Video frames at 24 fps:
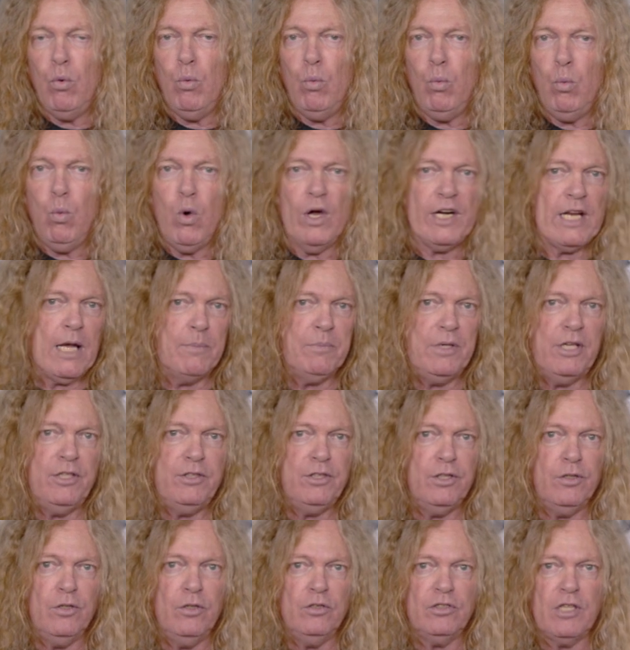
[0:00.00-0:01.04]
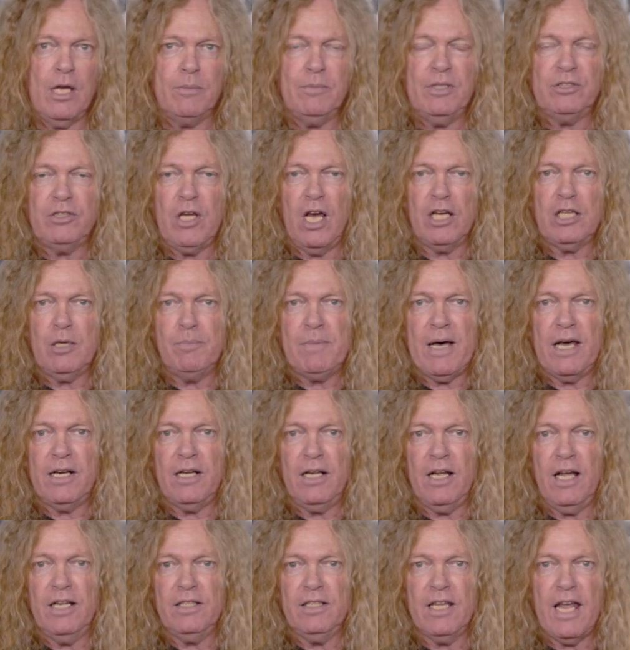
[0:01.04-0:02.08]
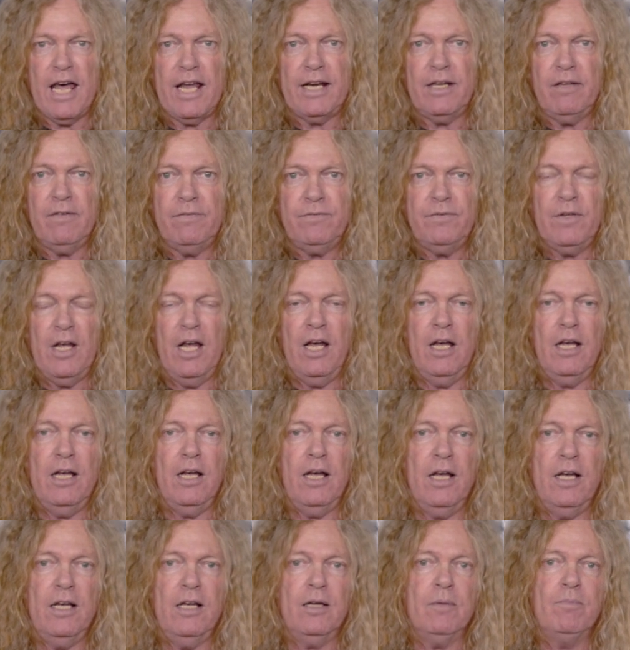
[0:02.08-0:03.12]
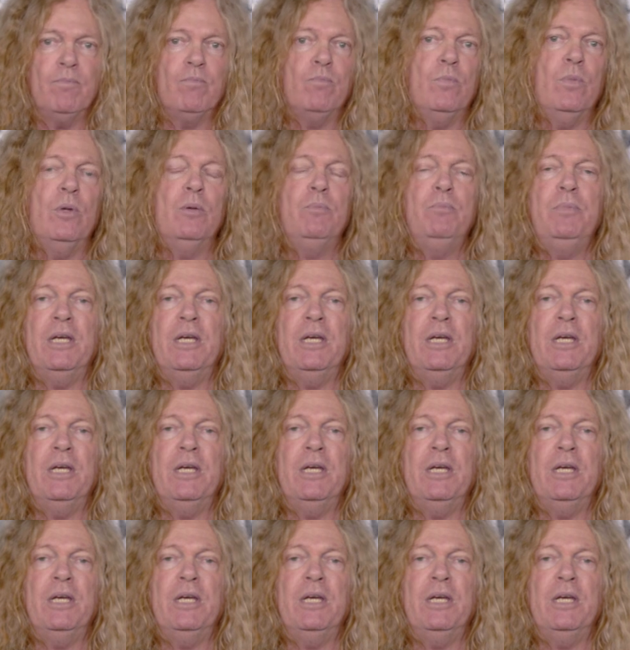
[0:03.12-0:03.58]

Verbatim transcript: what I'm going to do is, I'm going to talk about a, a lot of uh, um,